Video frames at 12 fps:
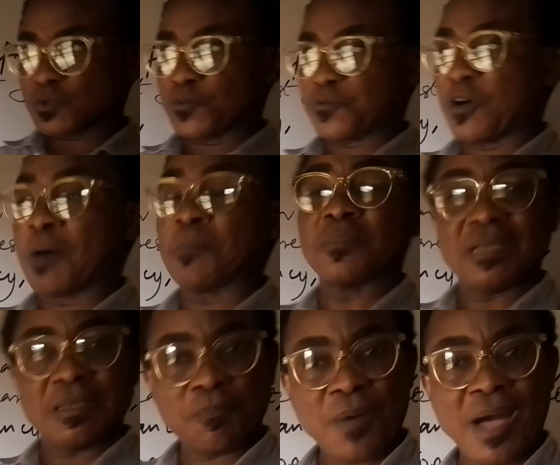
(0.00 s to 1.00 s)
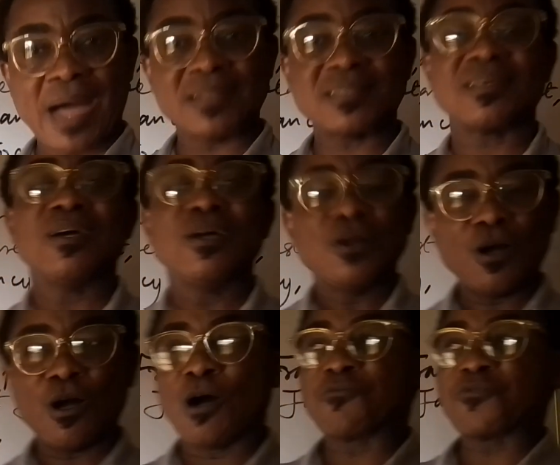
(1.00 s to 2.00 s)
to form a part
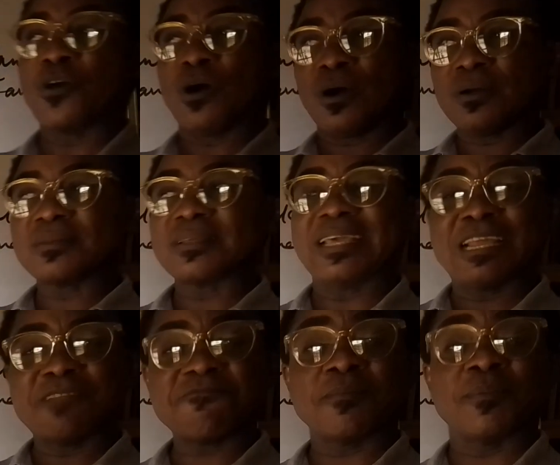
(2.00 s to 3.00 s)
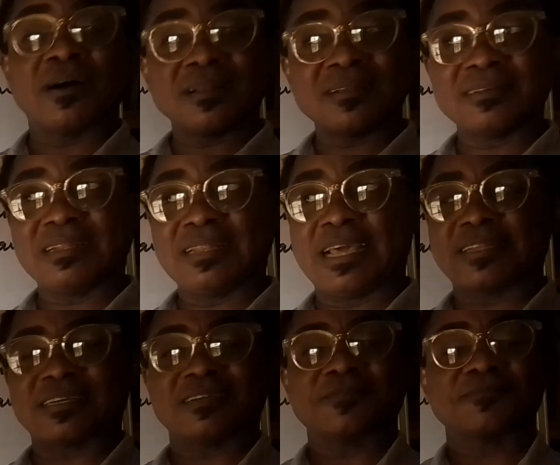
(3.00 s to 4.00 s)
of your informal
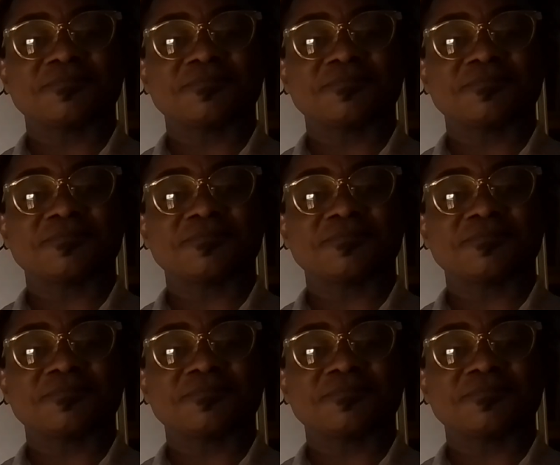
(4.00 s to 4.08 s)
letter.